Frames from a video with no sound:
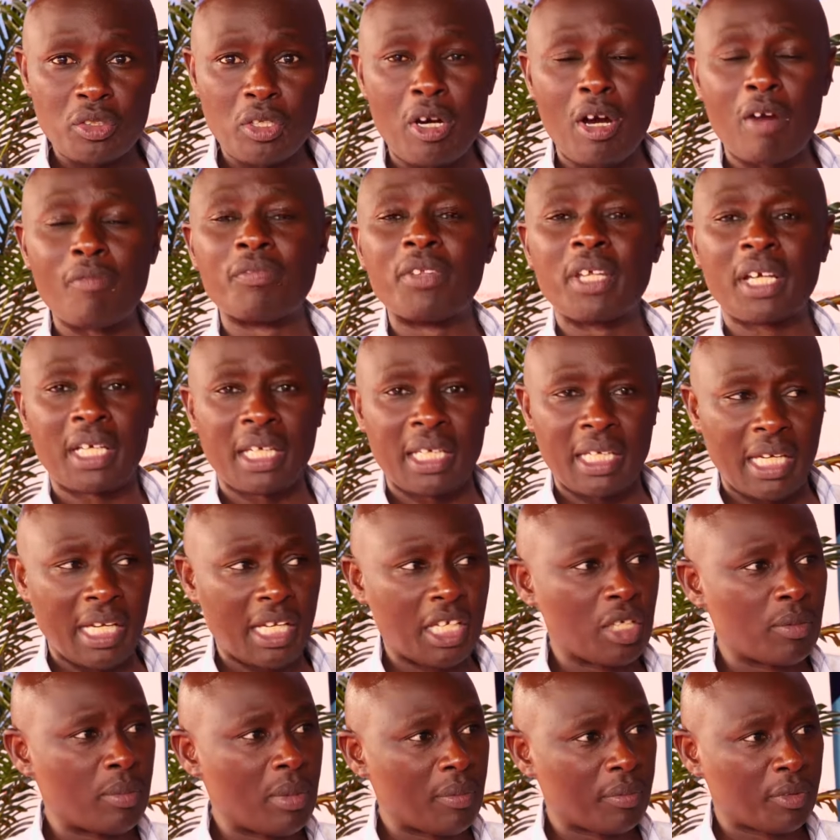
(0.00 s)
of the
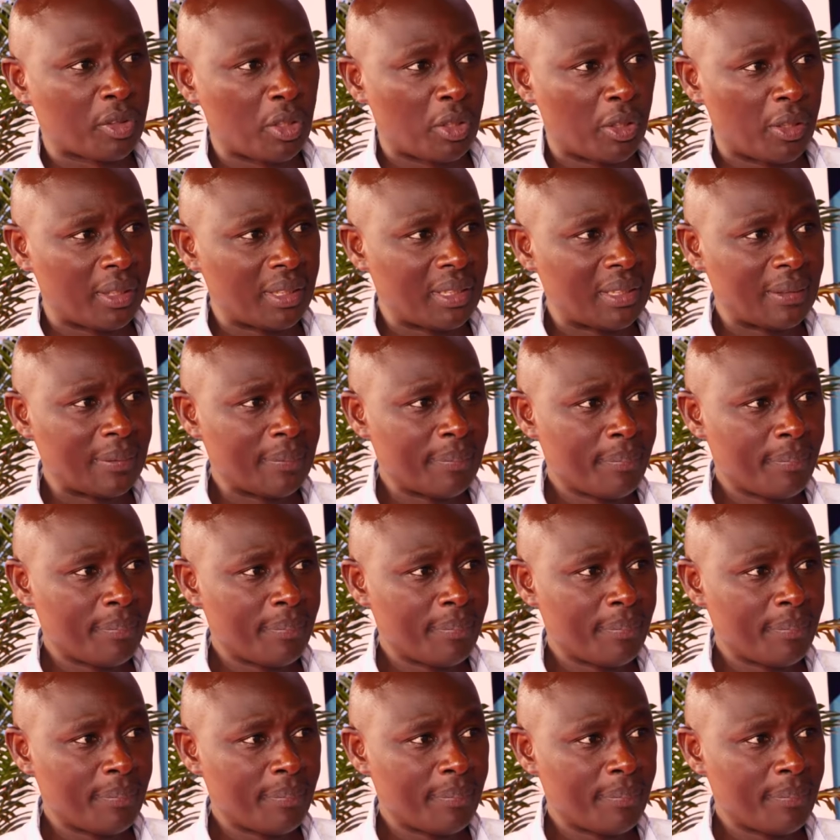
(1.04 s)
kingdom of God?